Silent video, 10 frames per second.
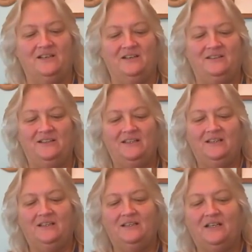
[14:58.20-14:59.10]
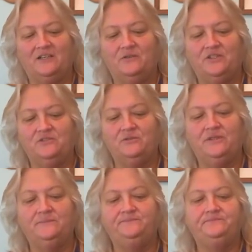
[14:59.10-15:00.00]
so I quit
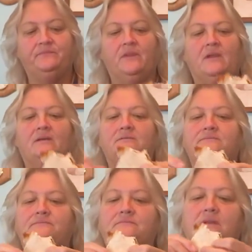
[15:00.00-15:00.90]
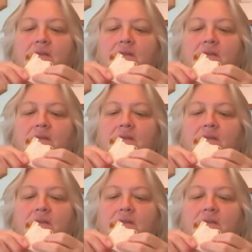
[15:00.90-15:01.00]
doing it.